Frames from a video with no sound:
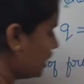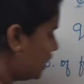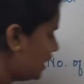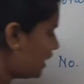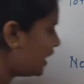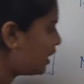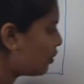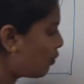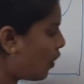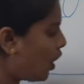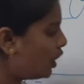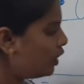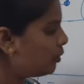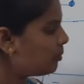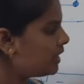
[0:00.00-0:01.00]
here
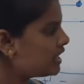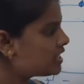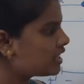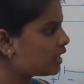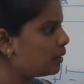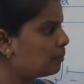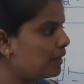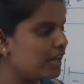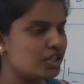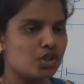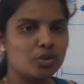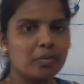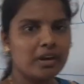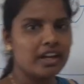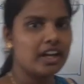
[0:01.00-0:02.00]
volume is
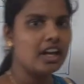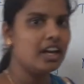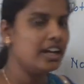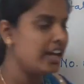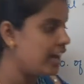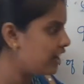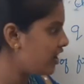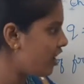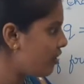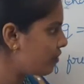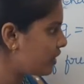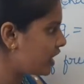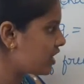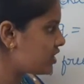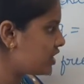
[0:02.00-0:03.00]
replaced by a area of
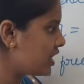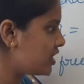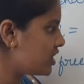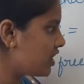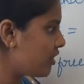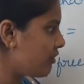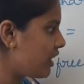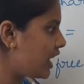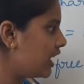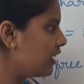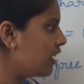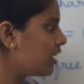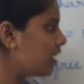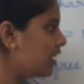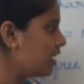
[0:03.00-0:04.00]
cross section of a
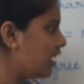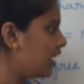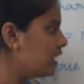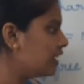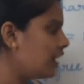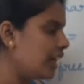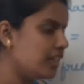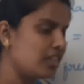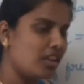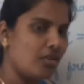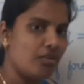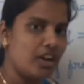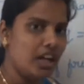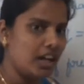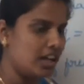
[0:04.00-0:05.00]
conductor and length of
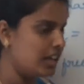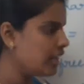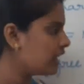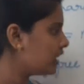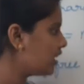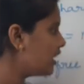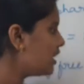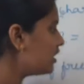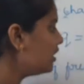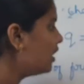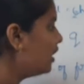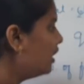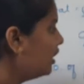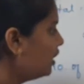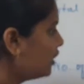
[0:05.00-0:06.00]
a conductor.
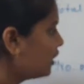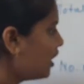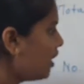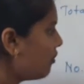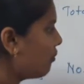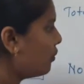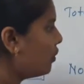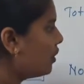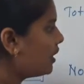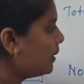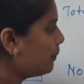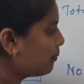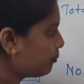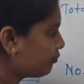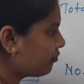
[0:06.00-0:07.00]
Therefore,
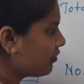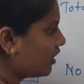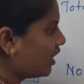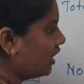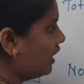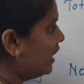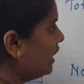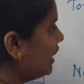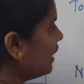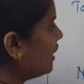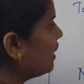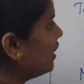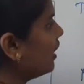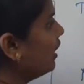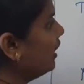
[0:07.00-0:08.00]
here
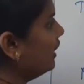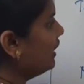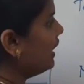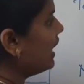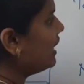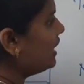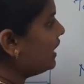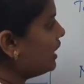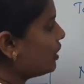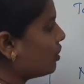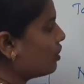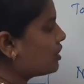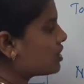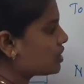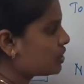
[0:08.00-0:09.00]
n
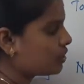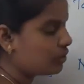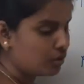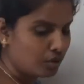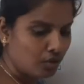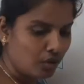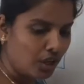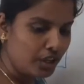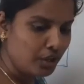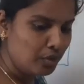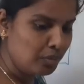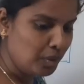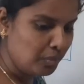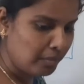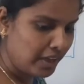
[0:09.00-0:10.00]
equals to, what do you
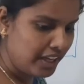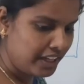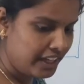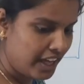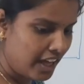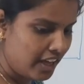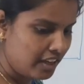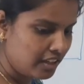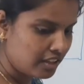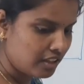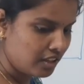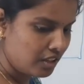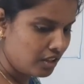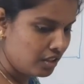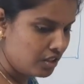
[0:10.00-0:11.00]
mean by
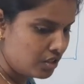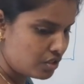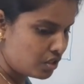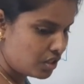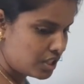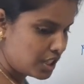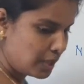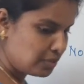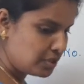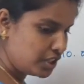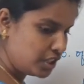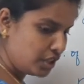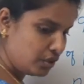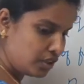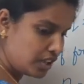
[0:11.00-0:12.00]
n? So
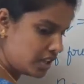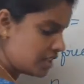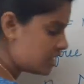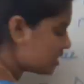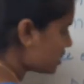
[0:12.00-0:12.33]
substitute this